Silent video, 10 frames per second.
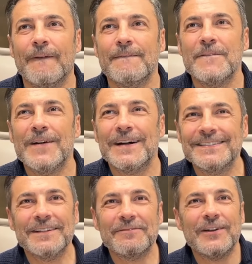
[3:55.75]
was
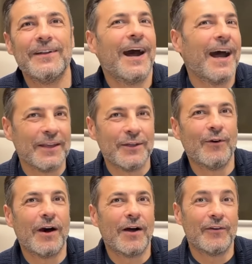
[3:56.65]
not very high, you
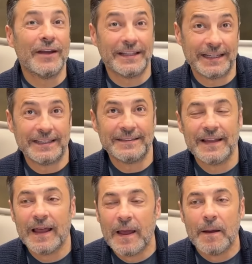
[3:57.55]
know, our ratings.
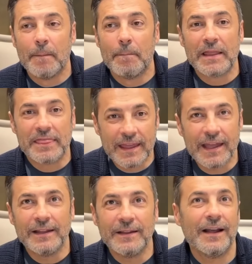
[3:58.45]
But
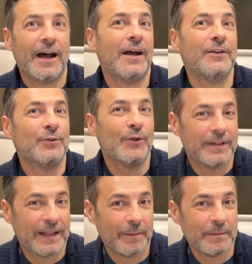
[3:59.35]
then I told
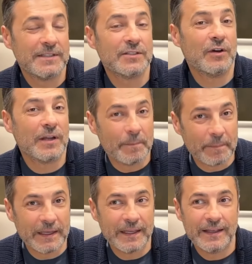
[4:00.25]
them it's gonna
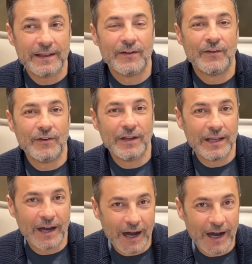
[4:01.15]
be really
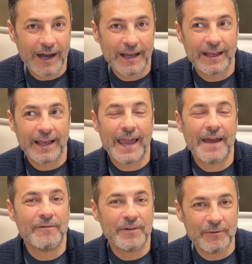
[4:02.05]
high
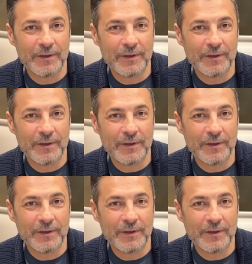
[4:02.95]
every week.